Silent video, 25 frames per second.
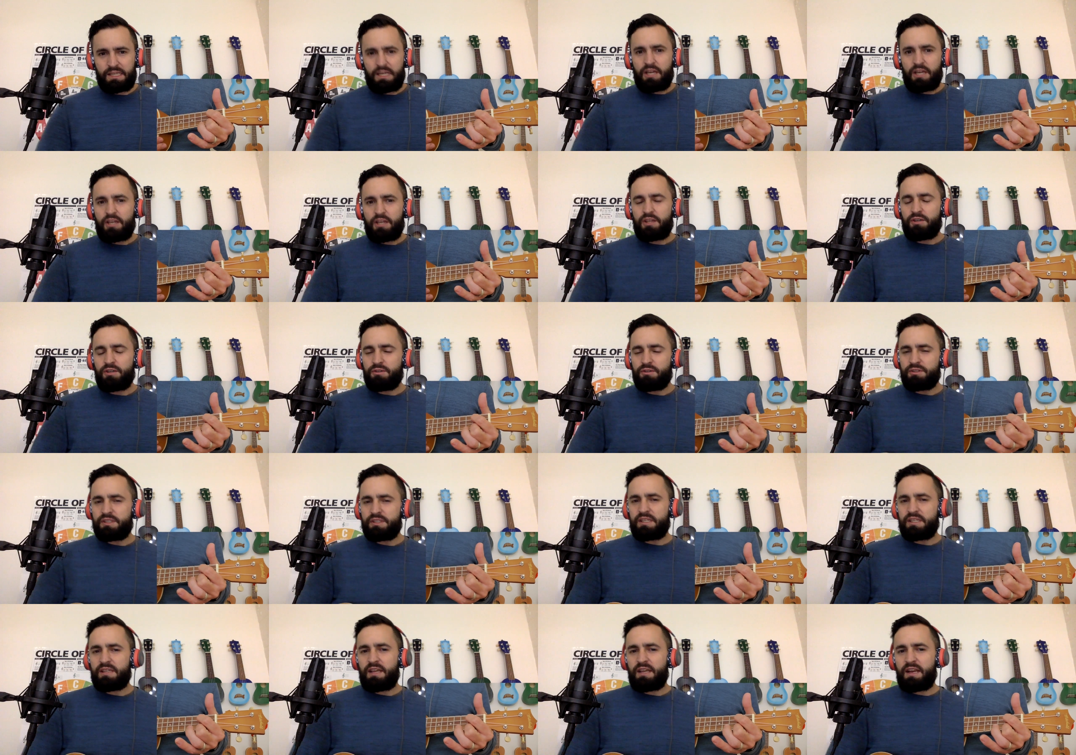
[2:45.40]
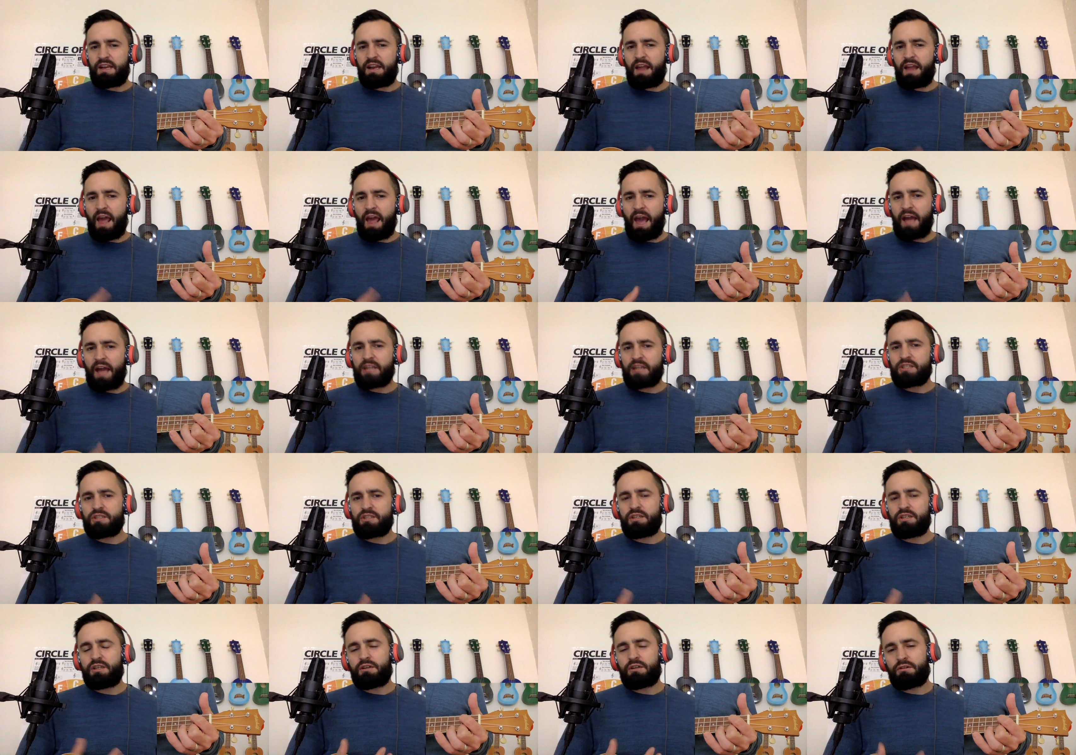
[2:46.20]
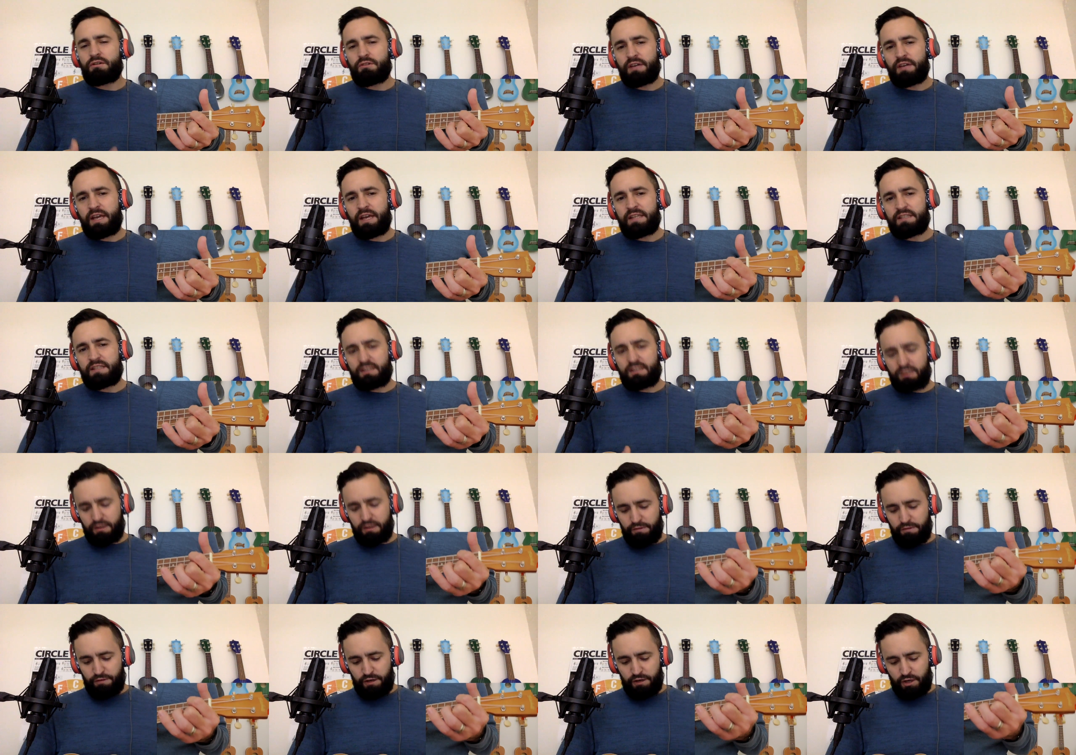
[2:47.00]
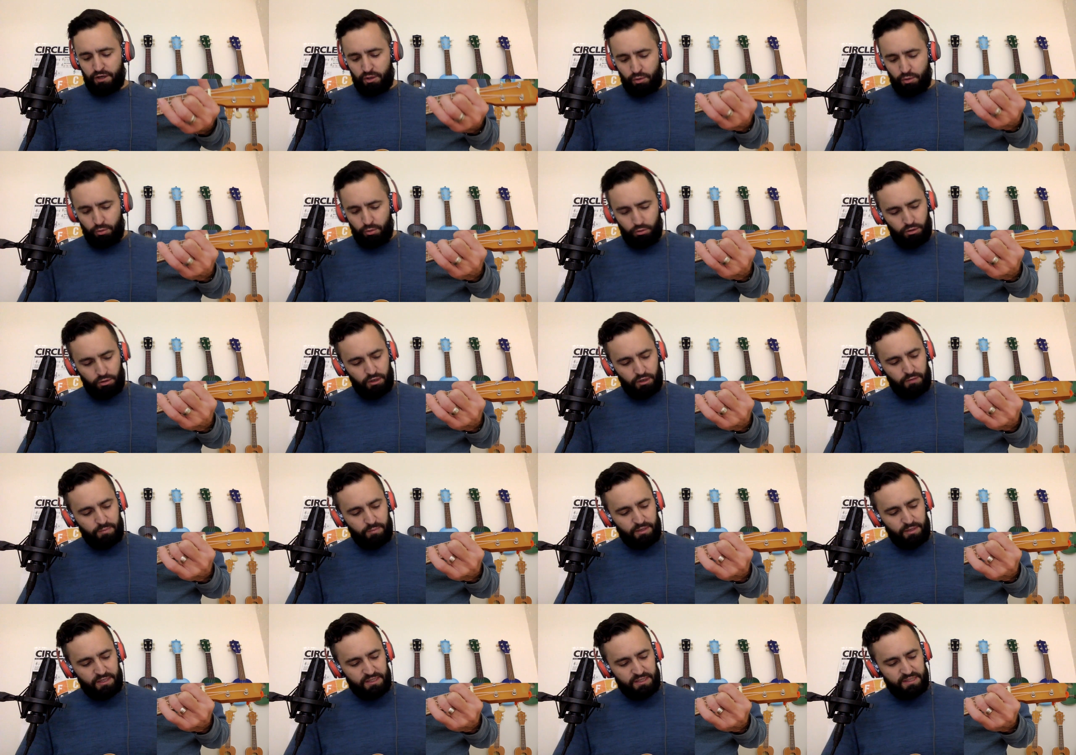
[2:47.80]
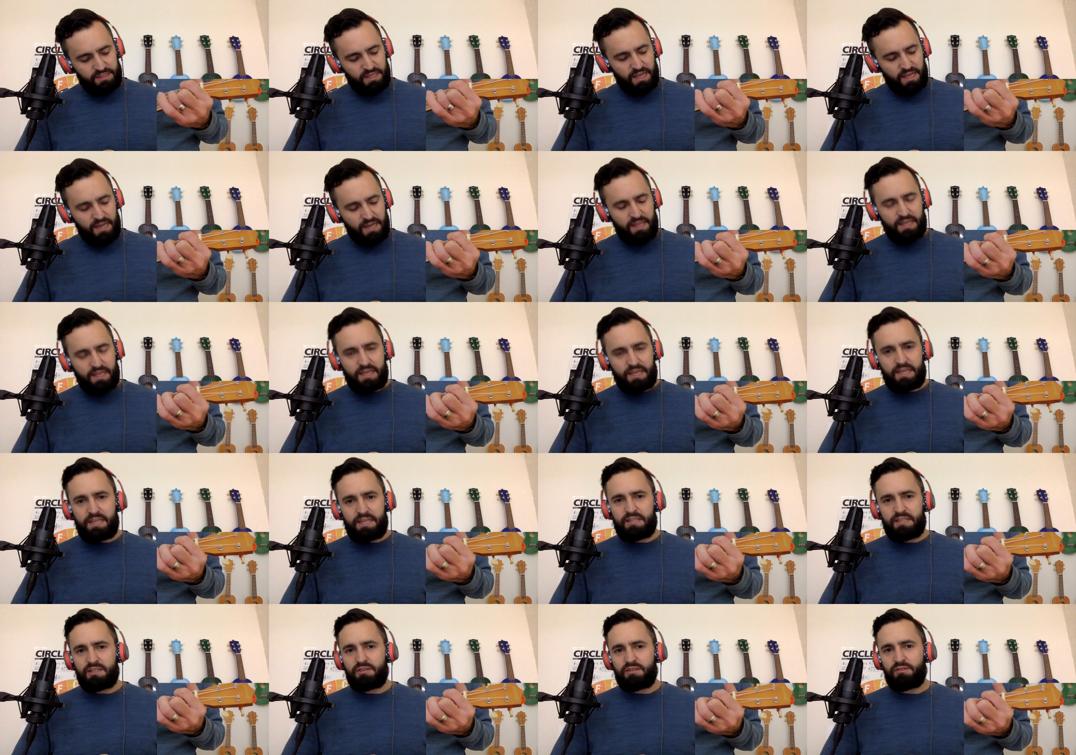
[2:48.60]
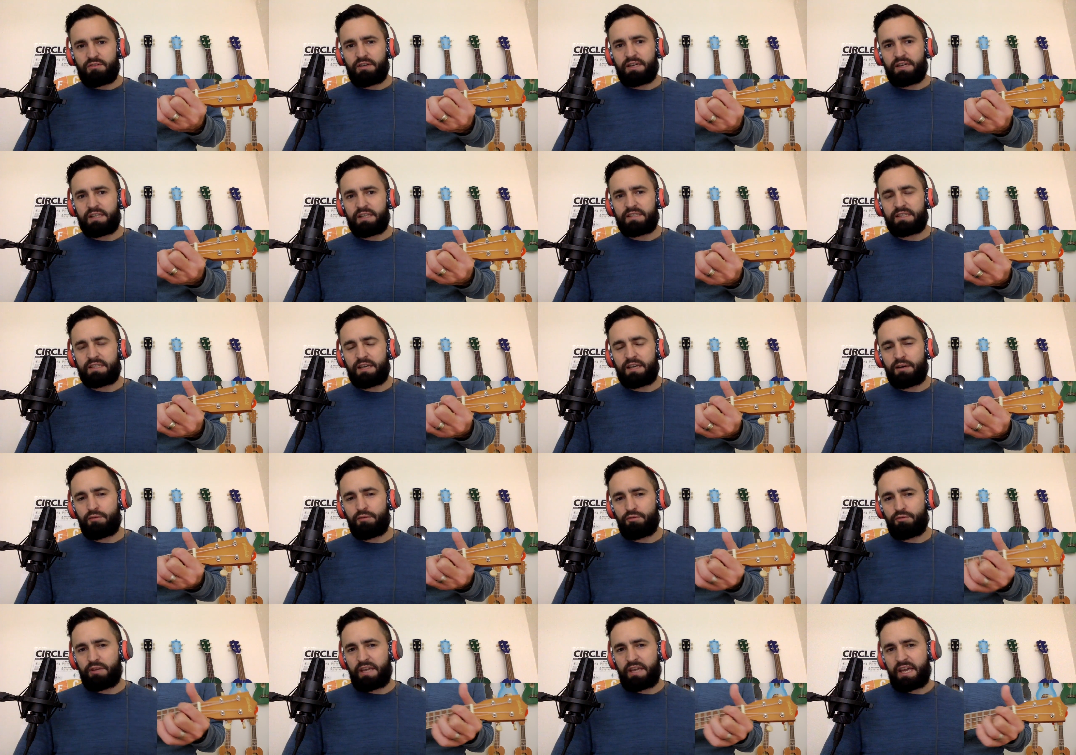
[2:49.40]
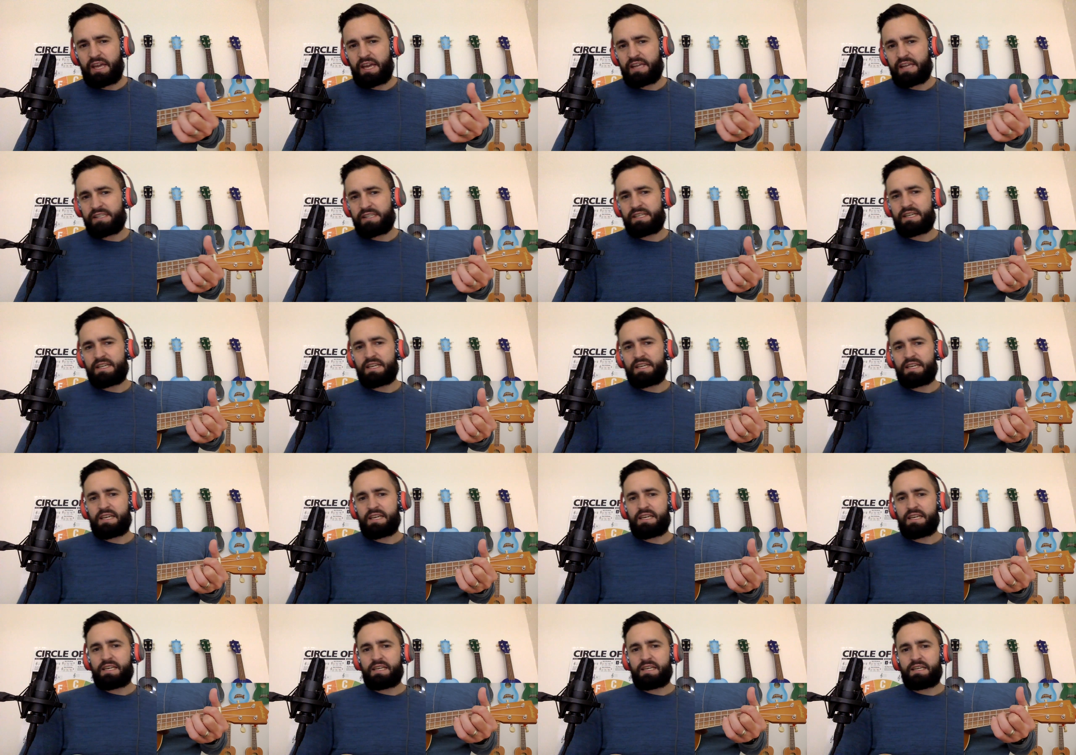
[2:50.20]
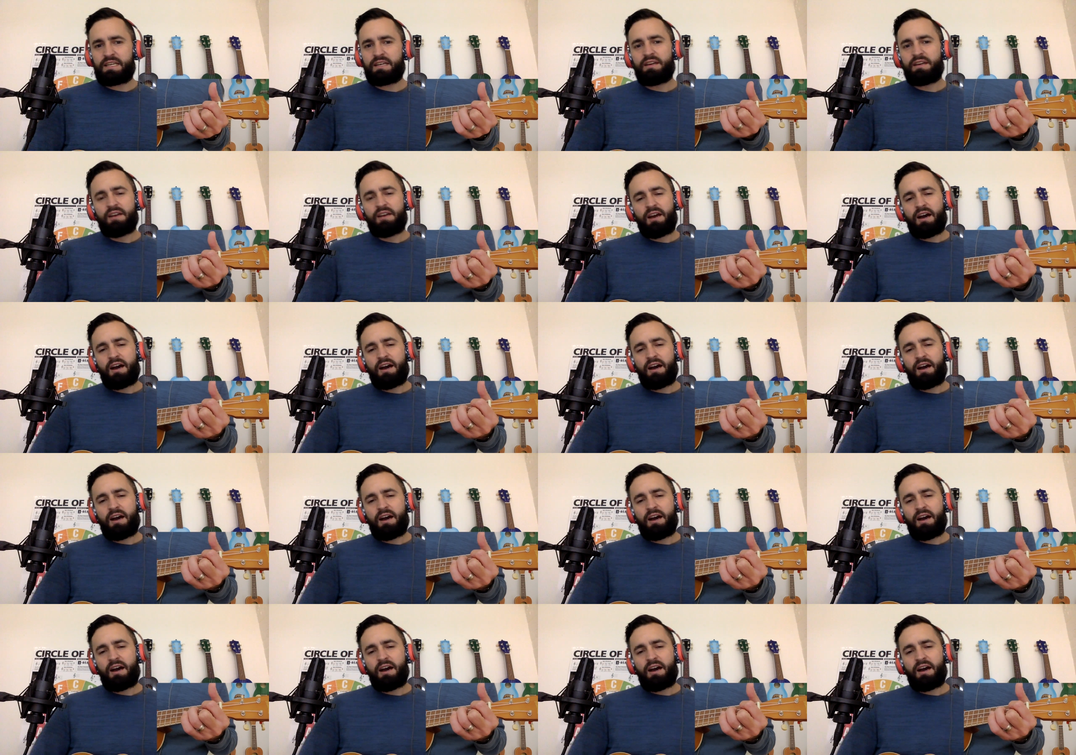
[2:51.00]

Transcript: You'll see that it actually creates a different chord because that E string is now ringing as an E